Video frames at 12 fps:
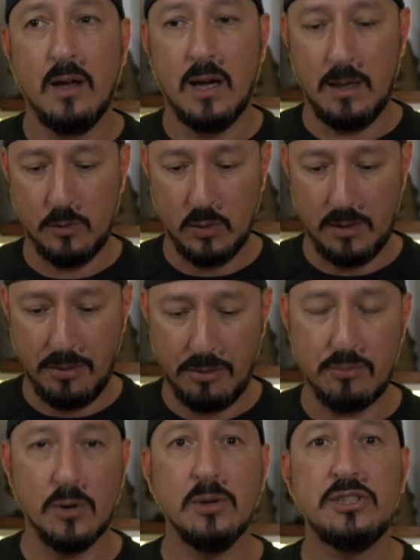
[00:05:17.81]
I'm going to
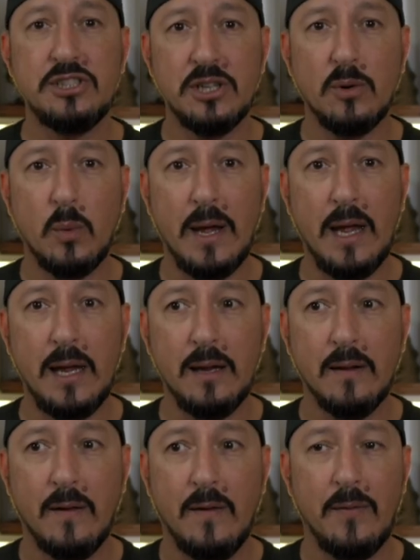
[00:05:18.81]
throw shit away
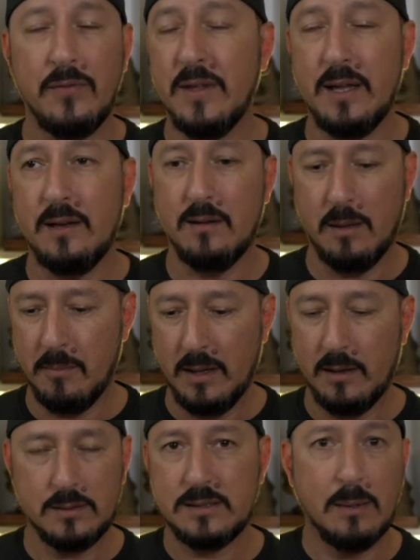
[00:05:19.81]
that I'm
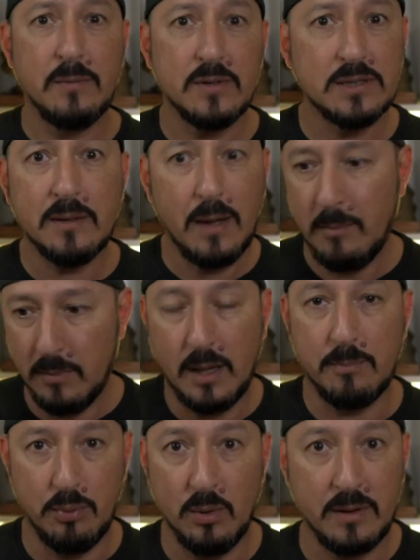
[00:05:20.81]
like, some of the stuff, I'm
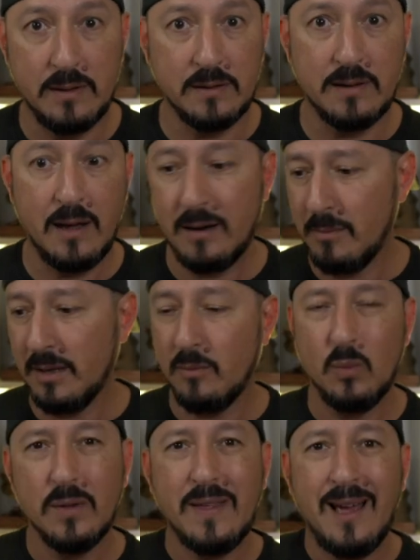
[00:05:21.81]
like pulling things out and I'm like,
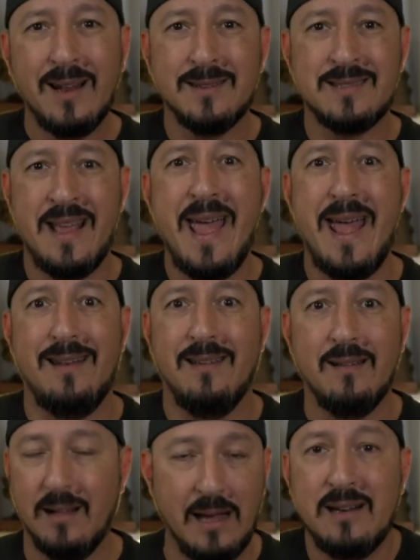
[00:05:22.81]
what the hell is that?
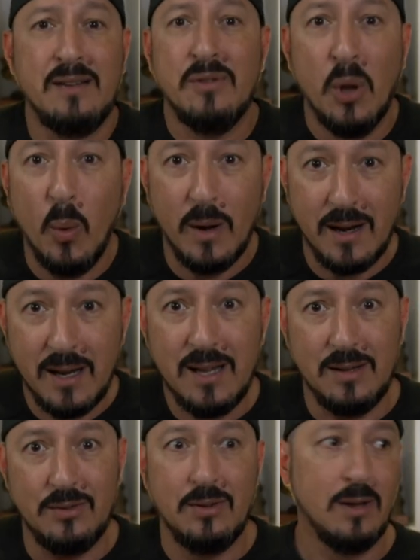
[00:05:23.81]
I don't even know what it
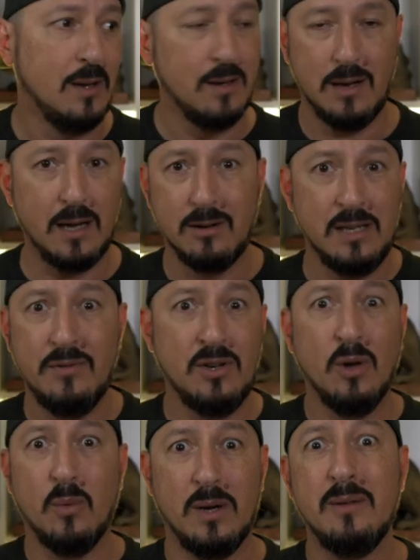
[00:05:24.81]
is. I don't even
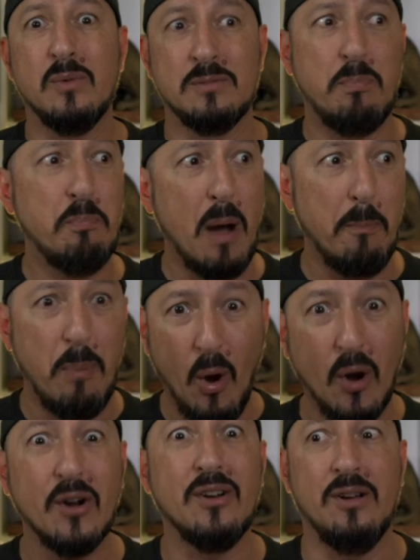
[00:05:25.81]
know what it was a
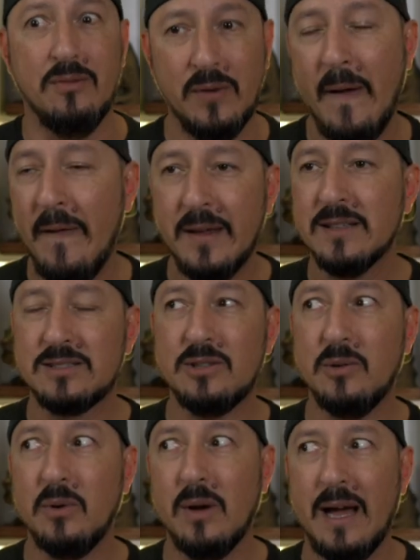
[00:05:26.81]
part of.
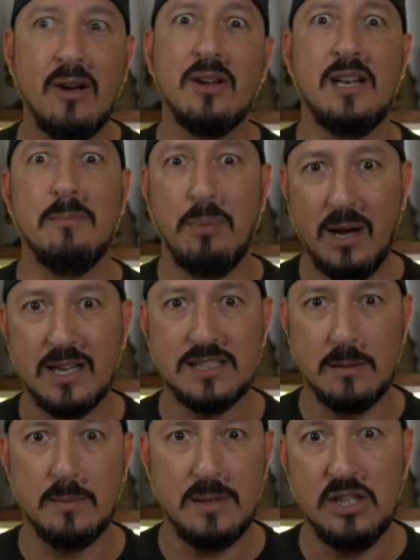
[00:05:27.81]
So how could it
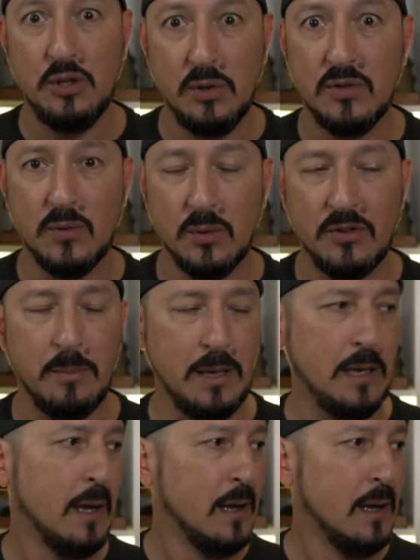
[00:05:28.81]
possibly be useful to me?